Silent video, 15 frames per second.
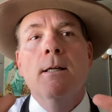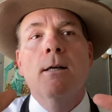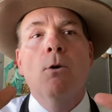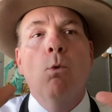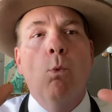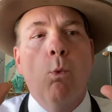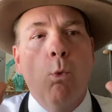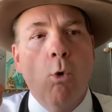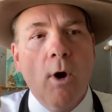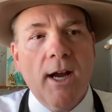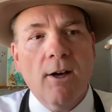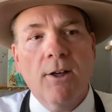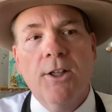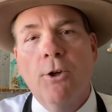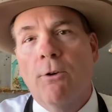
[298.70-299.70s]

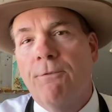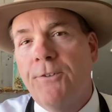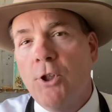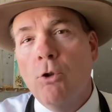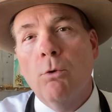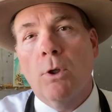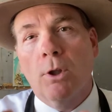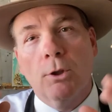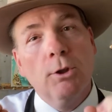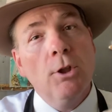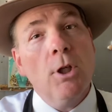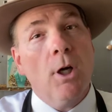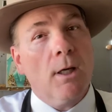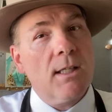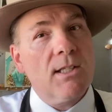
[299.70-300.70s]
where your viewer
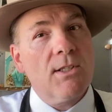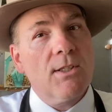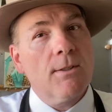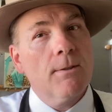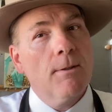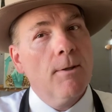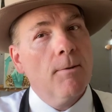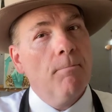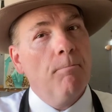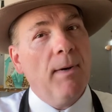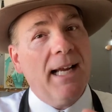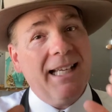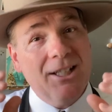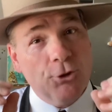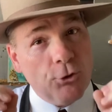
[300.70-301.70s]
looks
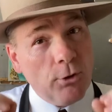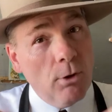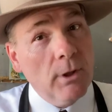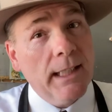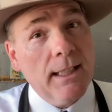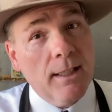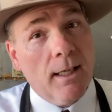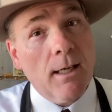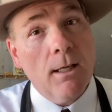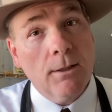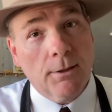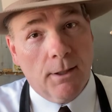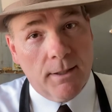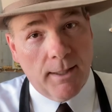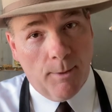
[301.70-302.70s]
by controlling the
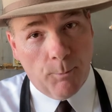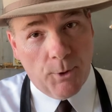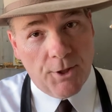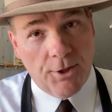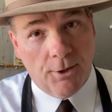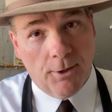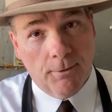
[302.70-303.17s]
color temperature.